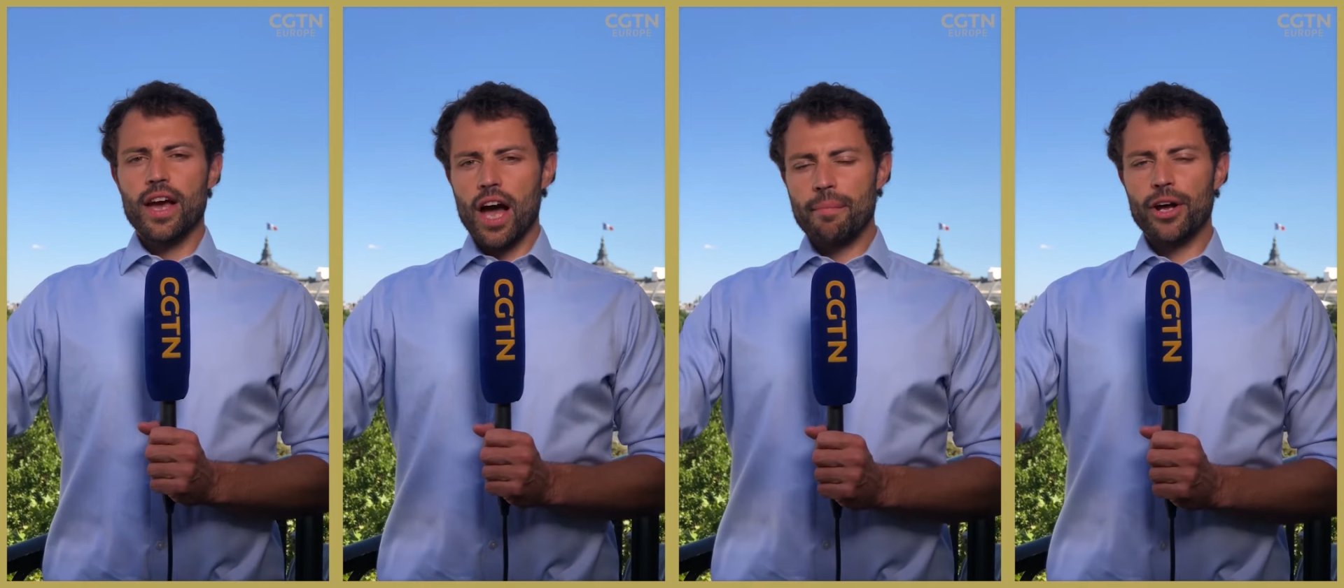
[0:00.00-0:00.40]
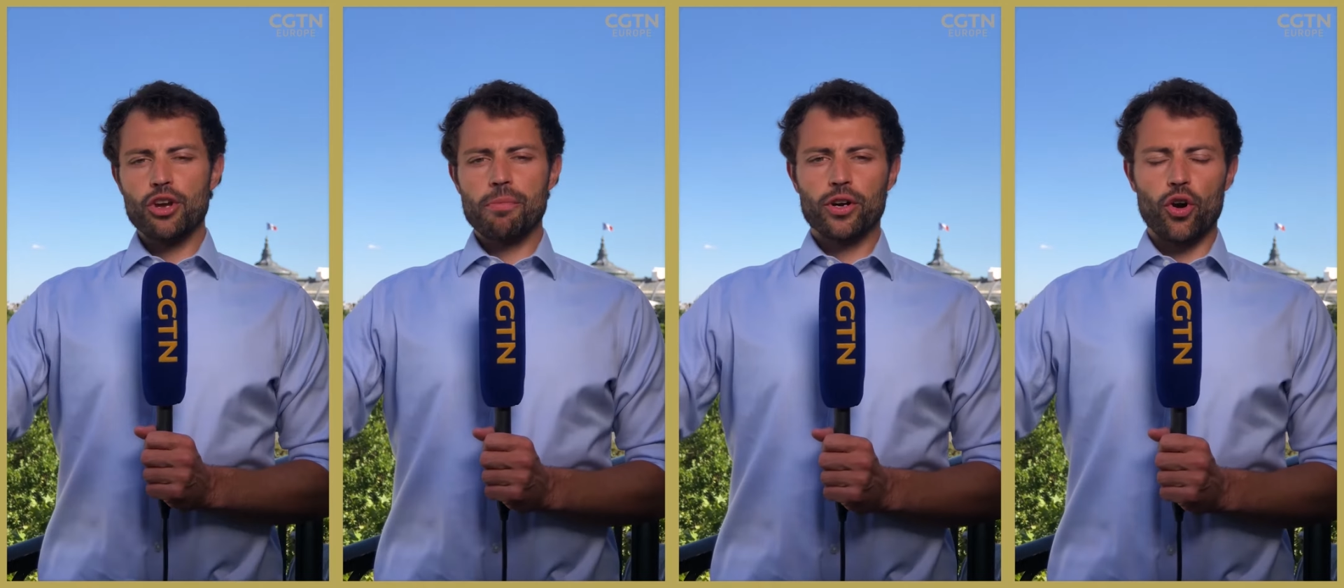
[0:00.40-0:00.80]

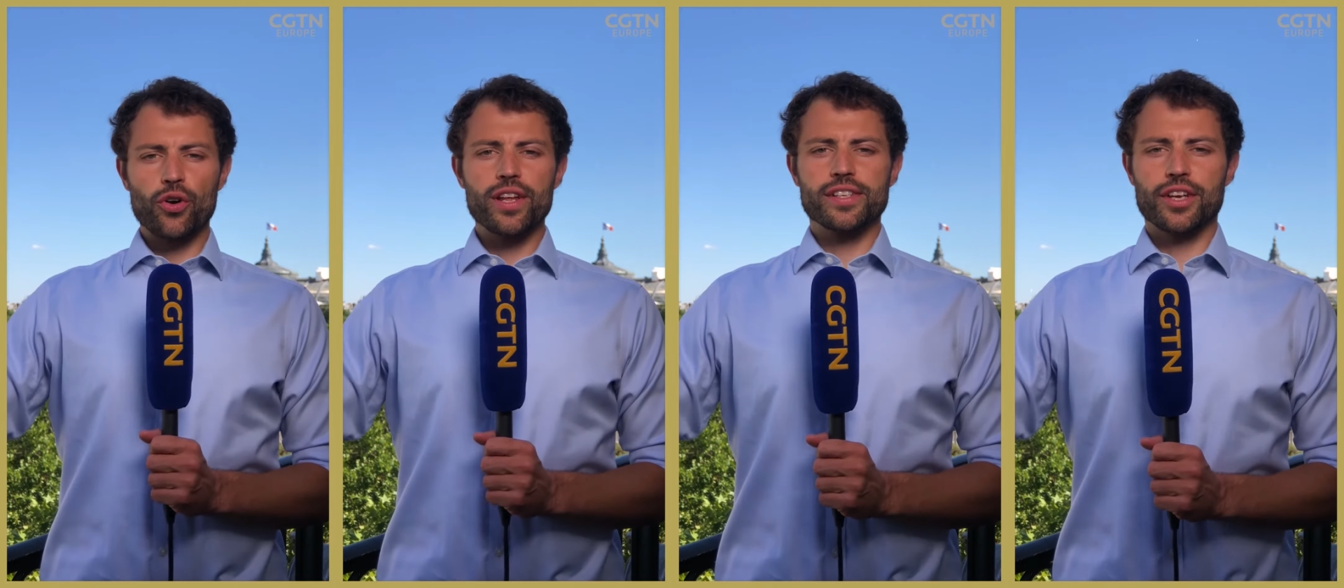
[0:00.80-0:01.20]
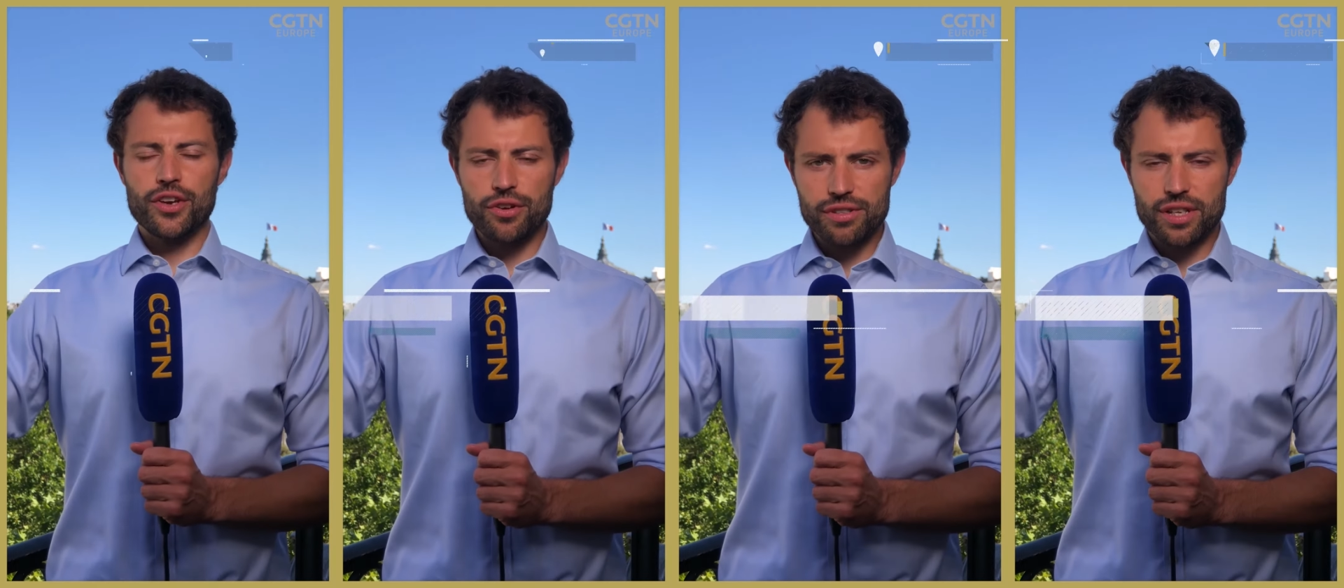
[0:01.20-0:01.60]
Emmanuel Macron is
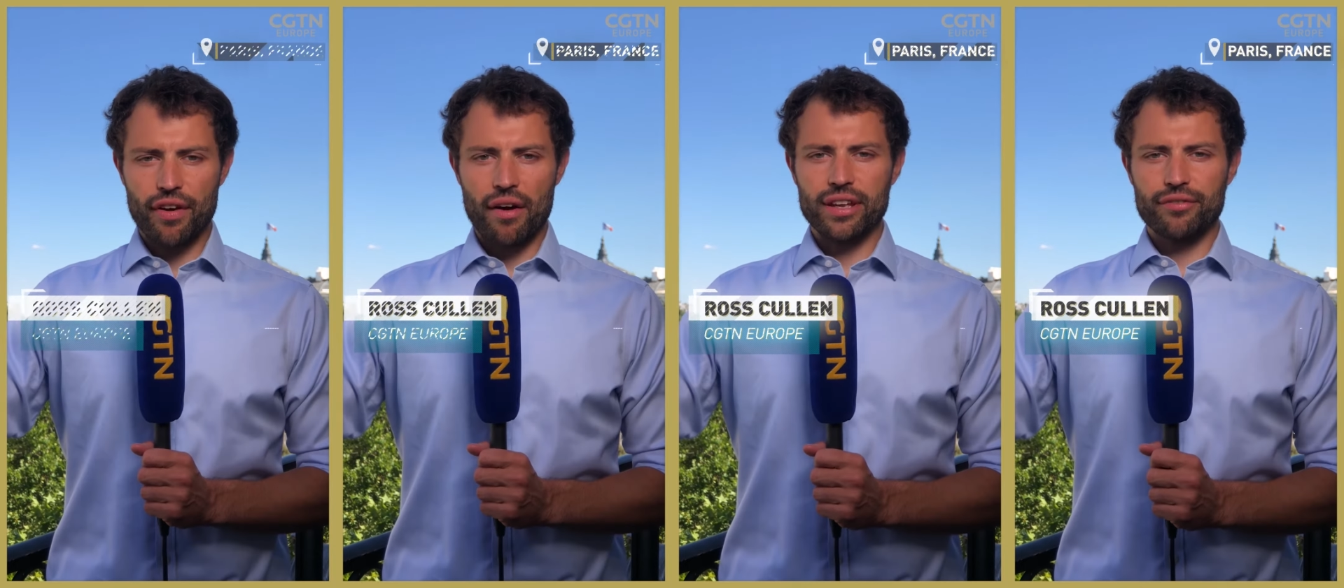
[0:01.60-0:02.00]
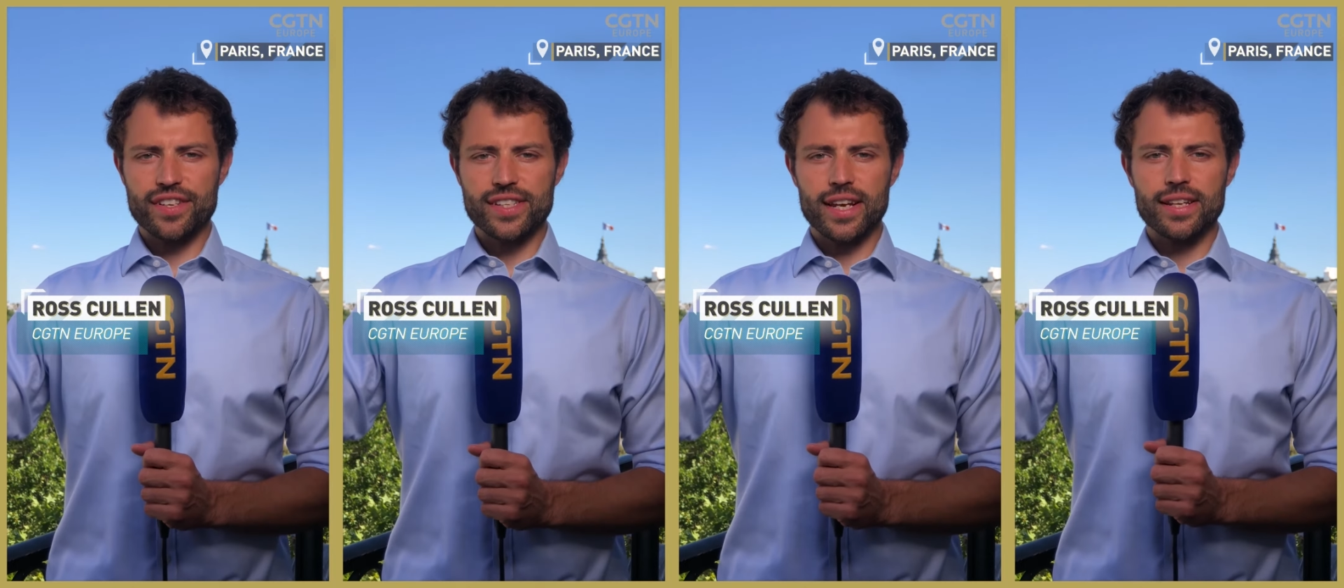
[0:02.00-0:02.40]
accused of having
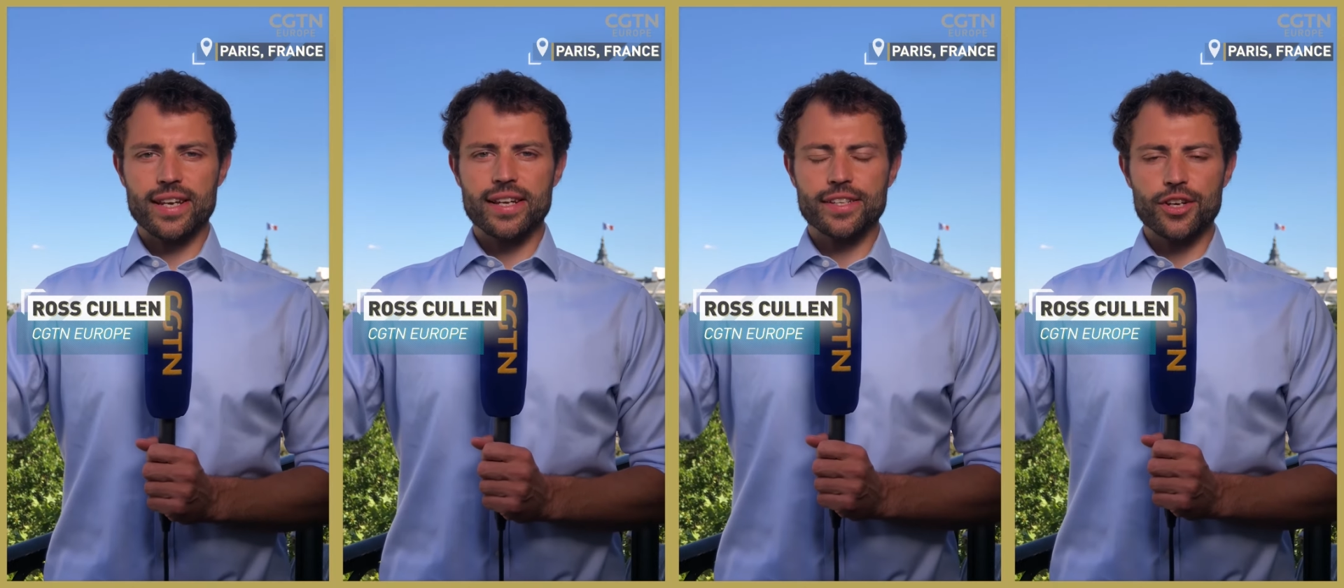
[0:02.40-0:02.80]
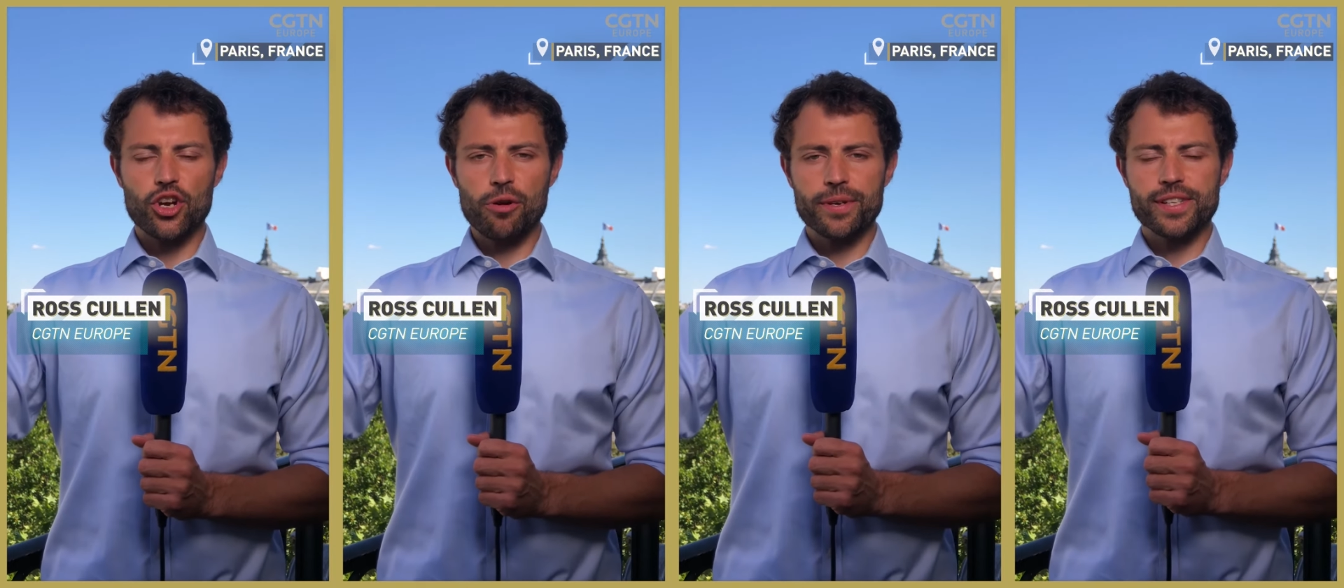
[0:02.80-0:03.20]
facilitated
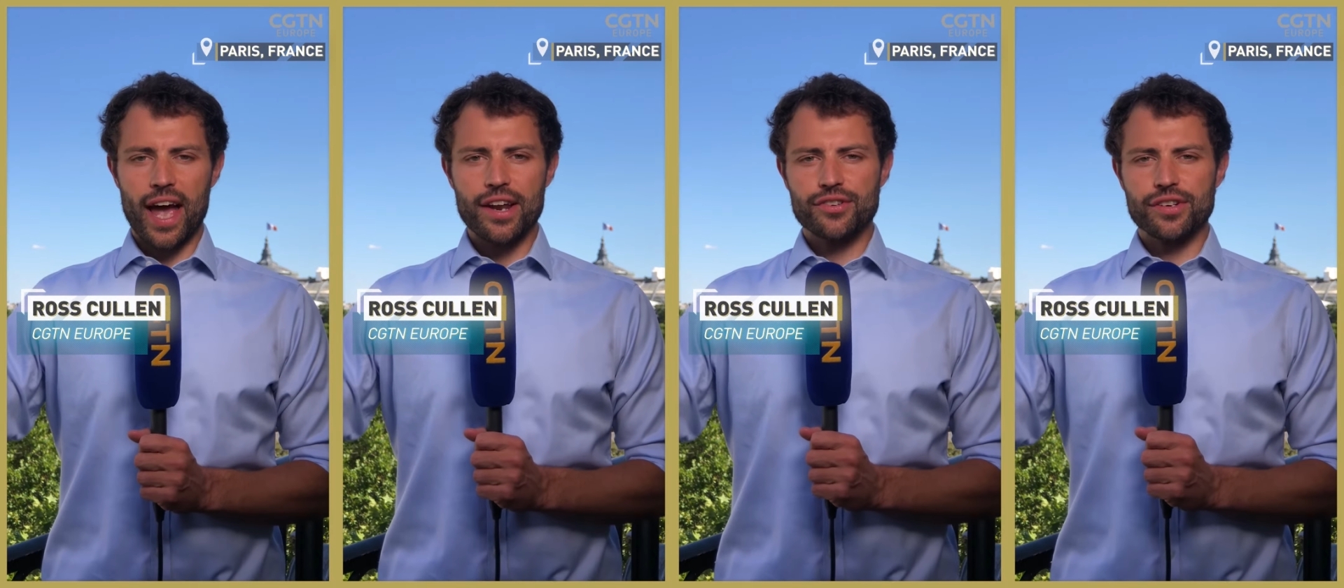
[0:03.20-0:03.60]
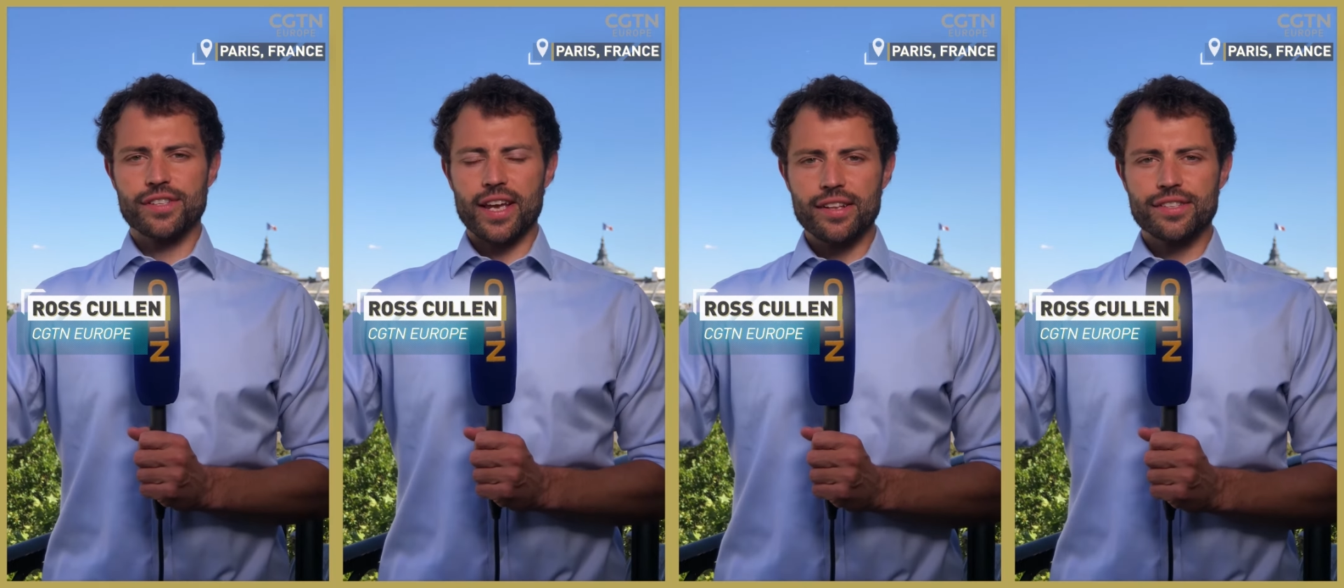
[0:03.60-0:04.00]
Uber's
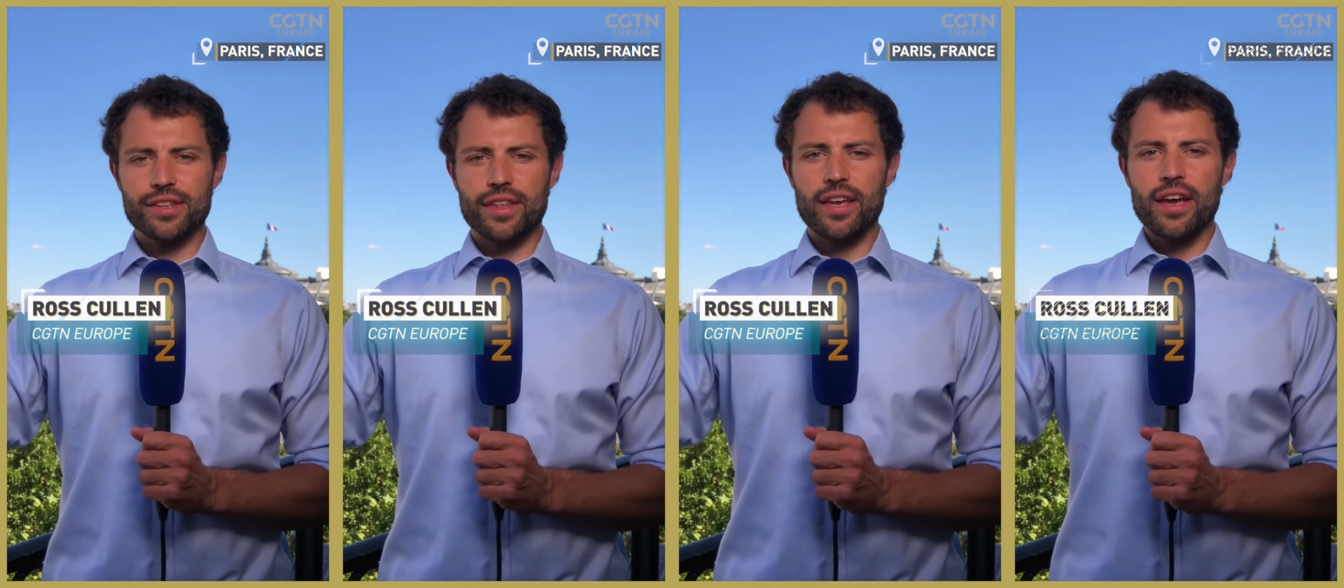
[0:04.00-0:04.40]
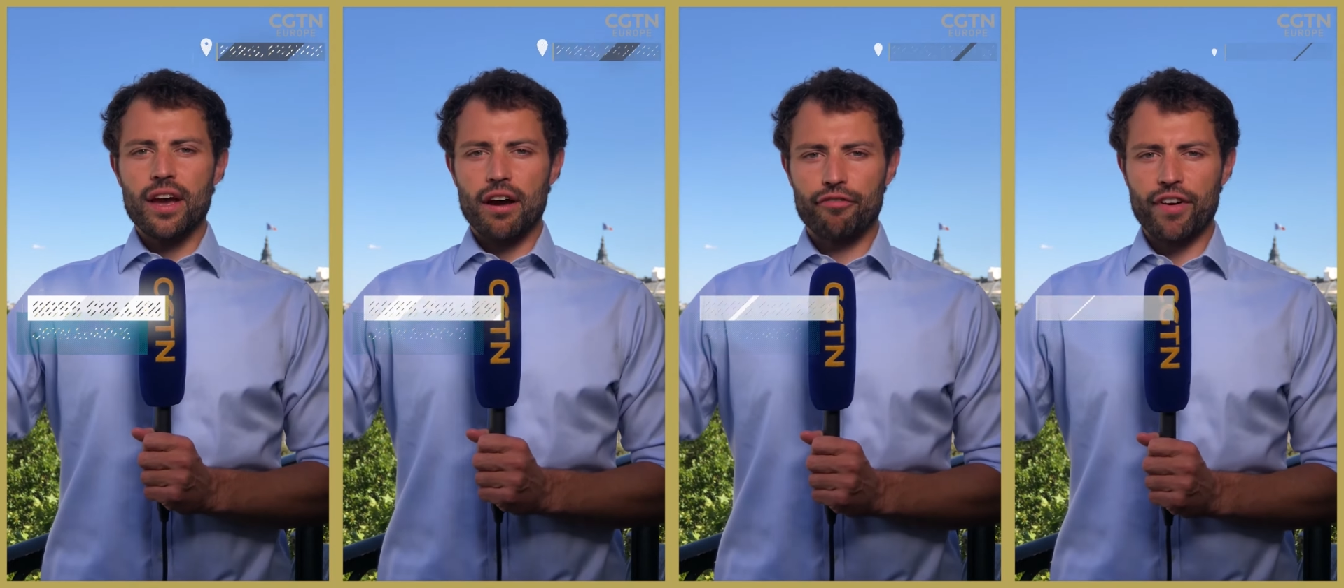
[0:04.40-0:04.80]
entrance into the uh,